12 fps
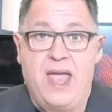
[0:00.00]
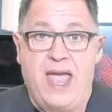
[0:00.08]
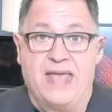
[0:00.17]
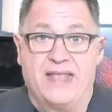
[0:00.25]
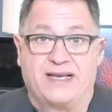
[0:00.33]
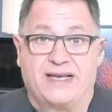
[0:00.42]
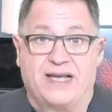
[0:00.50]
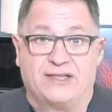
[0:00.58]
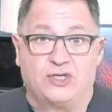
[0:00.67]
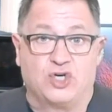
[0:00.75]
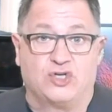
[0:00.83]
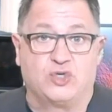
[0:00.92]
and I got
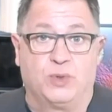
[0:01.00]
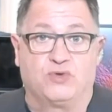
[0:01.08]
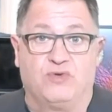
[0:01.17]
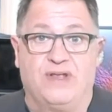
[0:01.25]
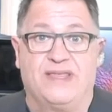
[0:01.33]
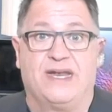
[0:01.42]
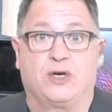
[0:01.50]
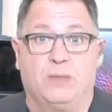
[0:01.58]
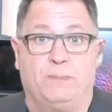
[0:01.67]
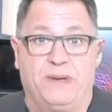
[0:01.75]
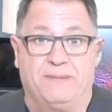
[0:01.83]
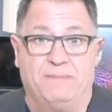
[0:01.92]
the judge to agree that it
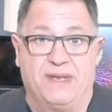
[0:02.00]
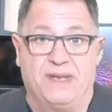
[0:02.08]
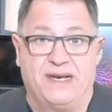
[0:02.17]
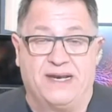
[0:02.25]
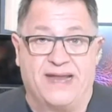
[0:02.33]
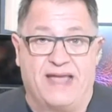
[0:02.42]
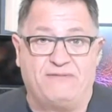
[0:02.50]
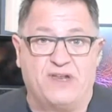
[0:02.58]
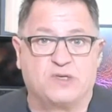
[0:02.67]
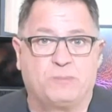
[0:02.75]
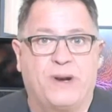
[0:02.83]
could be admitted in evidence,